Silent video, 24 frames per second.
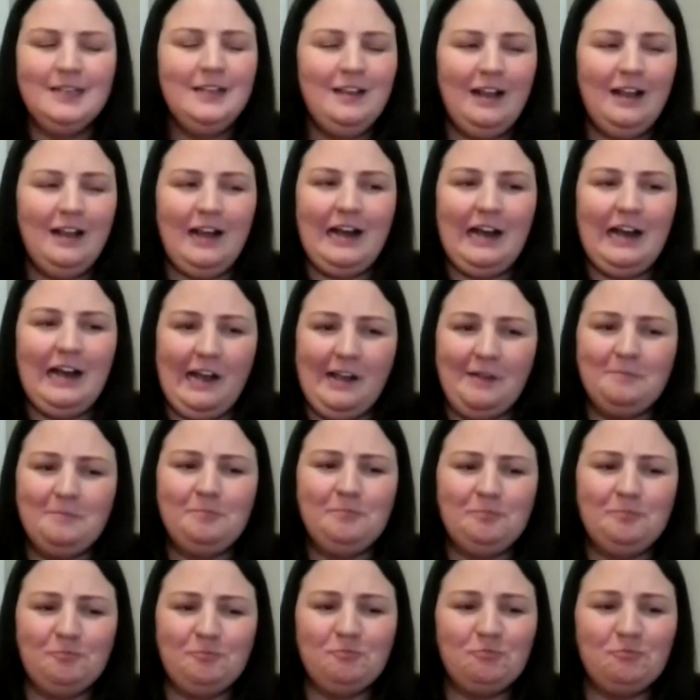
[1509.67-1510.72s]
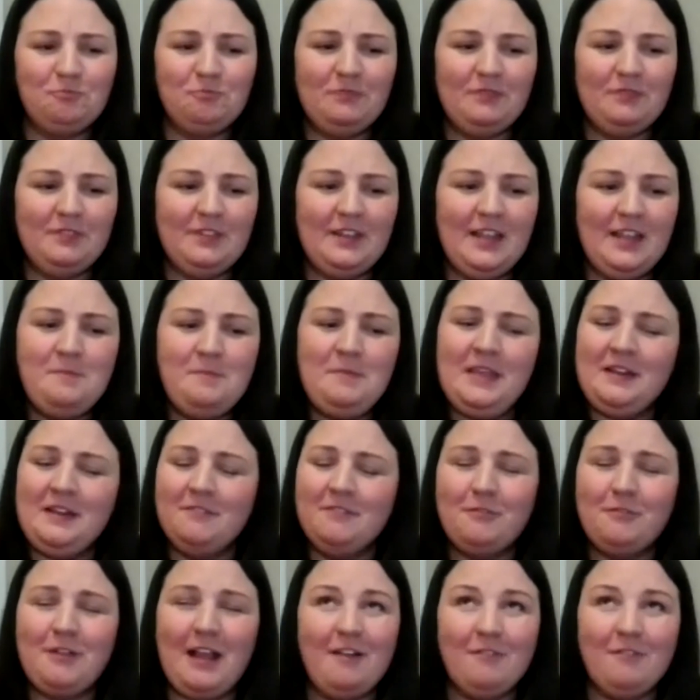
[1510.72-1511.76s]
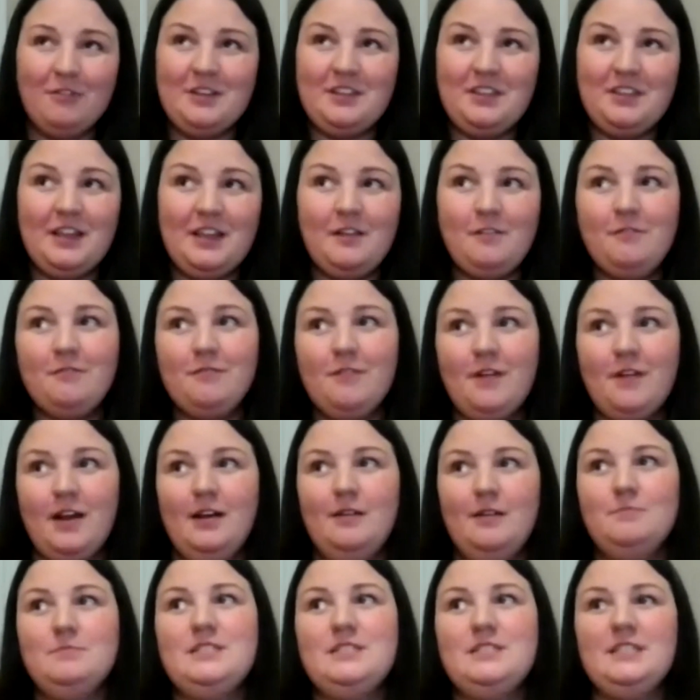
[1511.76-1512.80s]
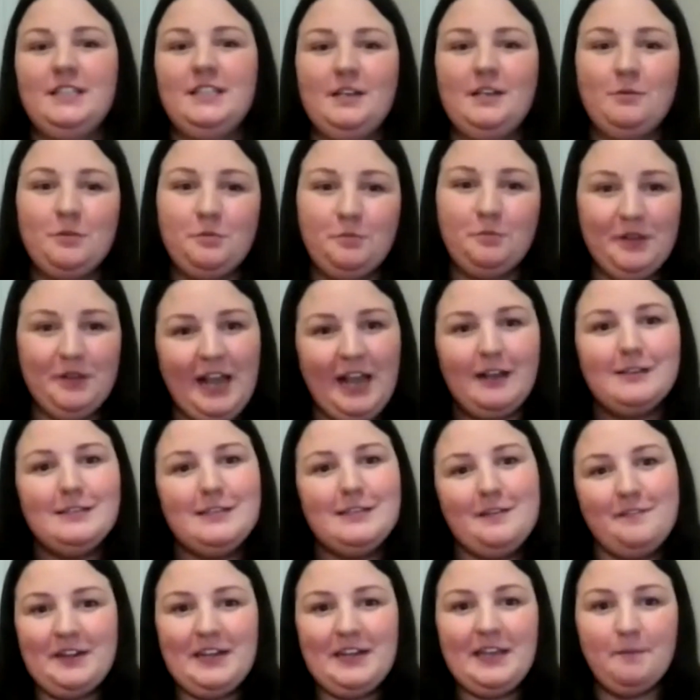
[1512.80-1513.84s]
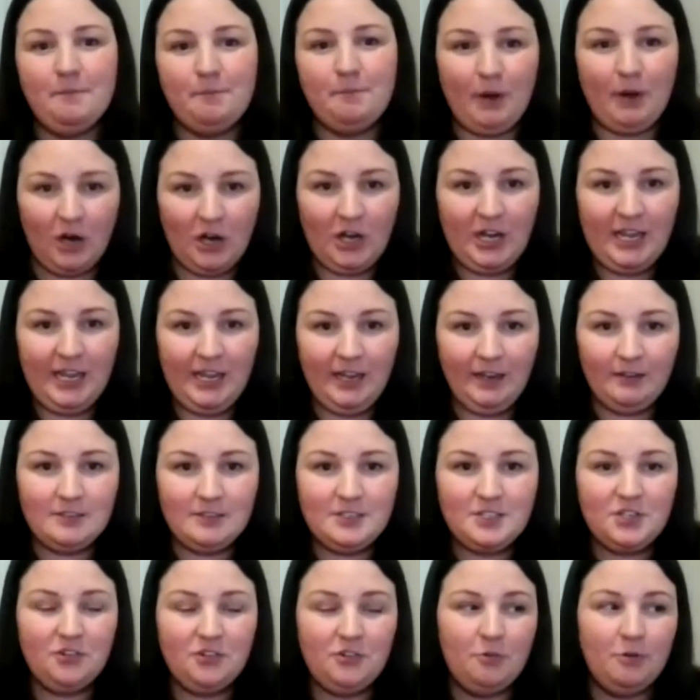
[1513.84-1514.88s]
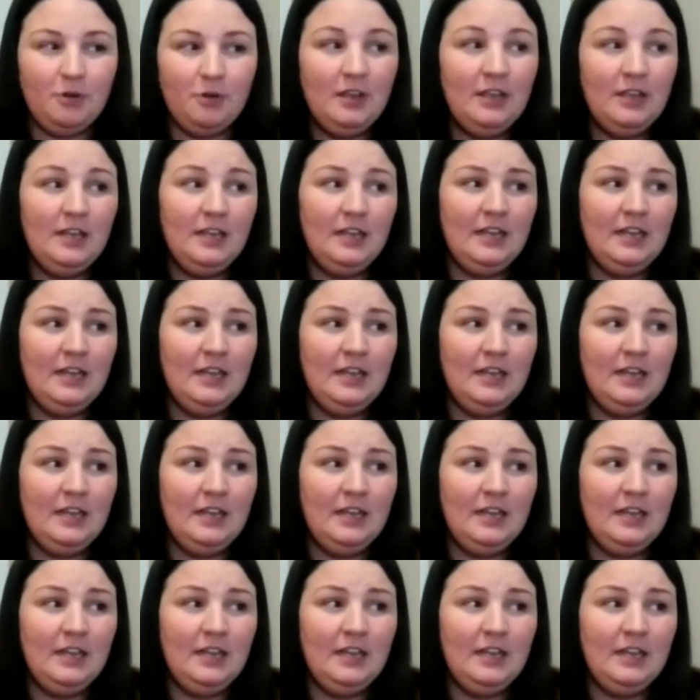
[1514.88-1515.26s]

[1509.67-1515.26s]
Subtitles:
Um, I mean, everything from dealing with reactivity and barking to